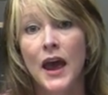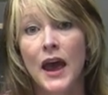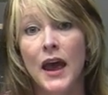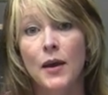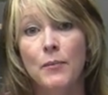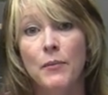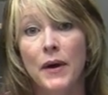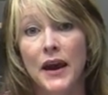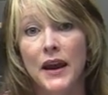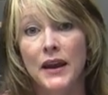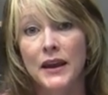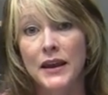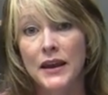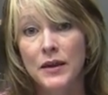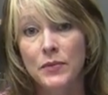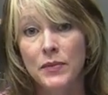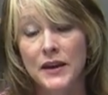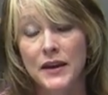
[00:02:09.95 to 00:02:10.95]
And by
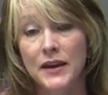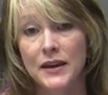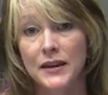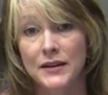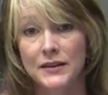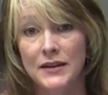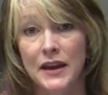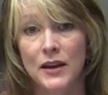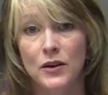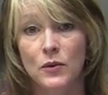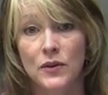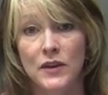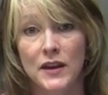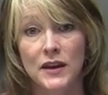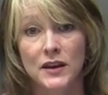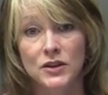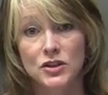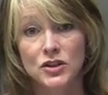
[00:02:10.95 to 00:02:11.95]
keeping it contained
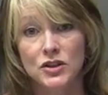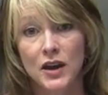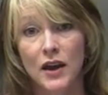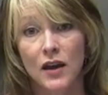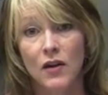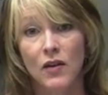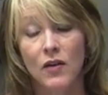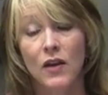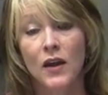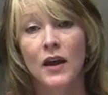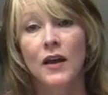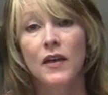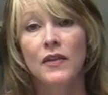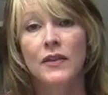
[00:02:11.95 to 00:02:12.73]
within its shell,